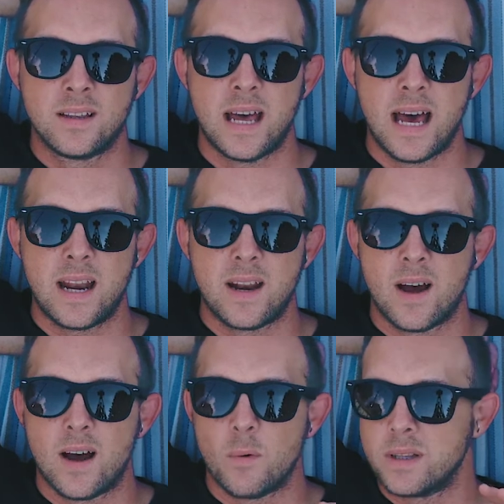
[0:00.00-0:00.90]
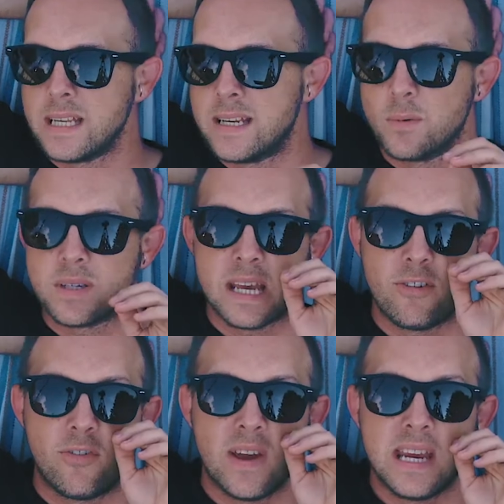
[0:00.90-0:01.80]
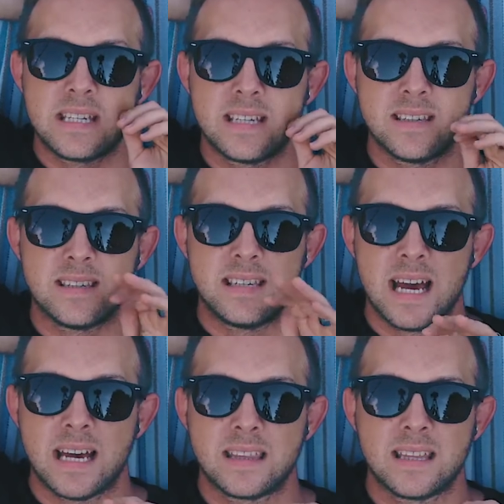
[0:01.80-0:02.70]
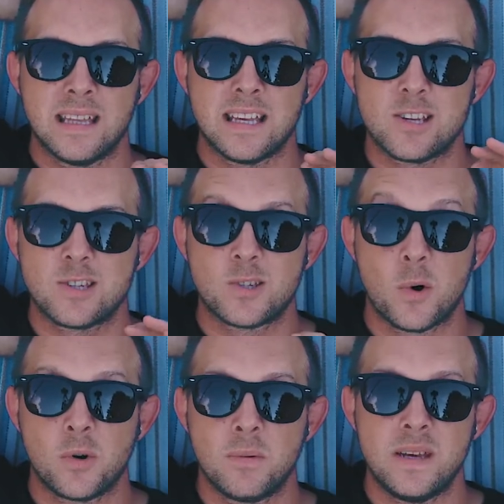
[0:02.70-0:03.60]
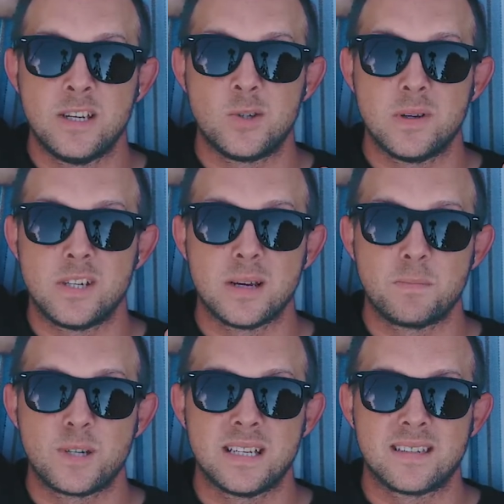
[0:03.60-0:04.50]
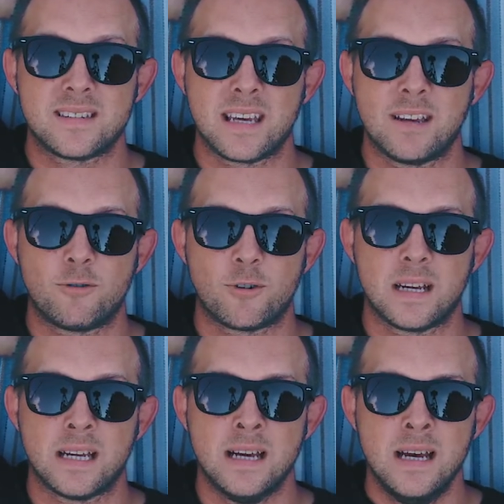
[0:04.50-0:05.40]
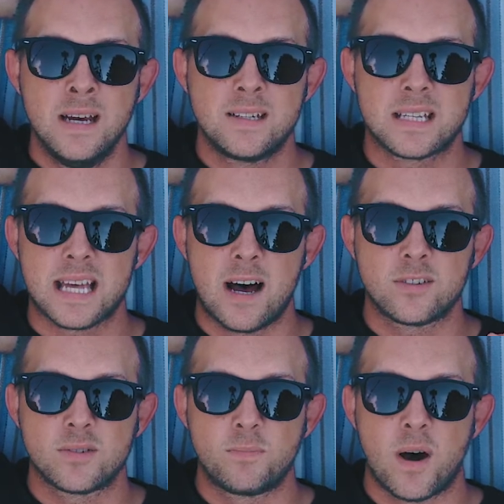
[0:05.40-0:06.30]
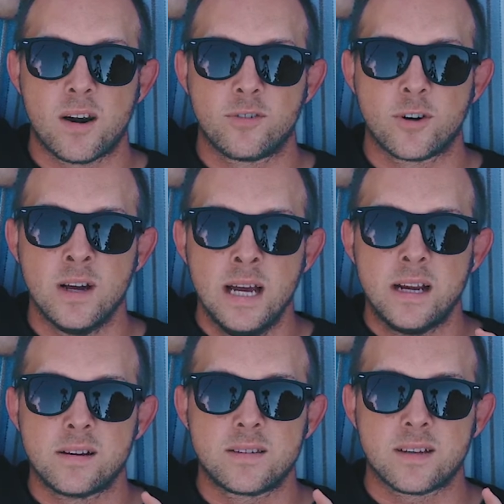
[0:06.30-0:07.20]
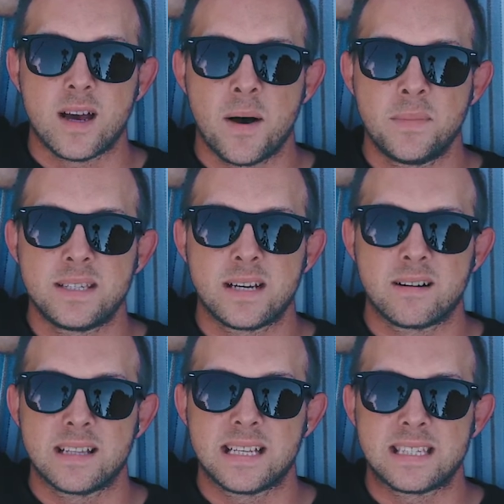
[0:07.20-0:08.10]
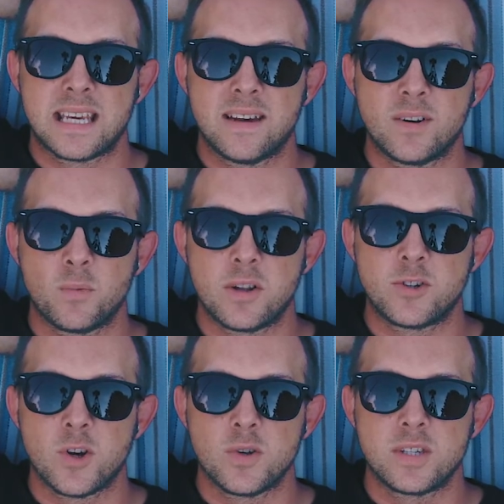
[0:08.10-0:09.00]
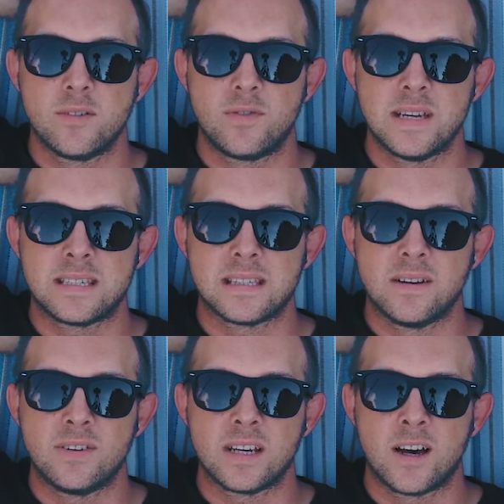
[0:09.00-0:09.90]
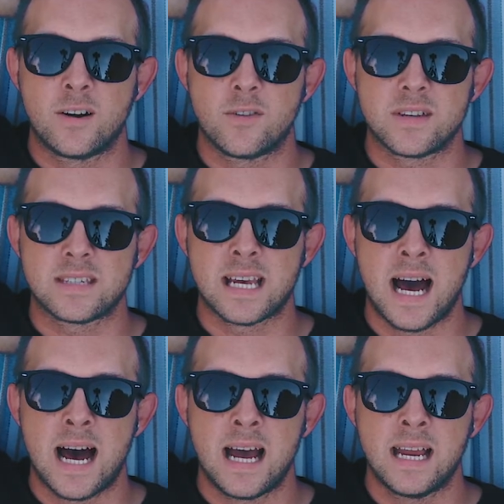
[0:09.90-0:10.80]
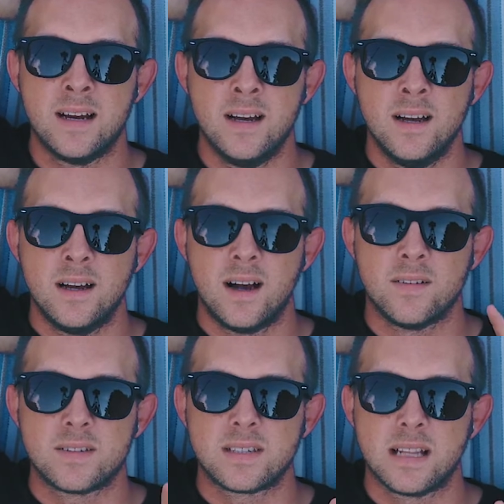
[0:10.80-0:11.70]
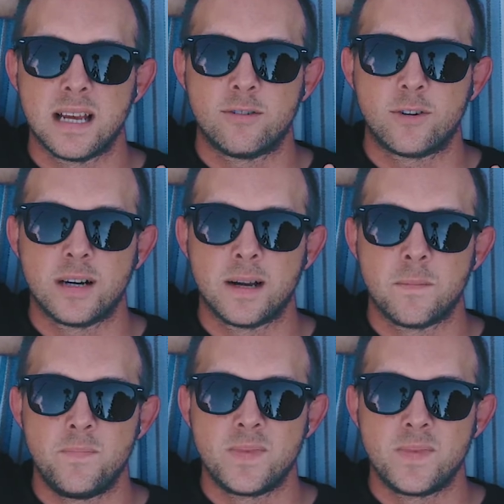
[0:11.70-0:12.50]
that what they did was they faked his death and they sold him into Egyptian slavery to the house of Potiphar. Here's the commentary that's given while Joseph is living under the sky of slavery.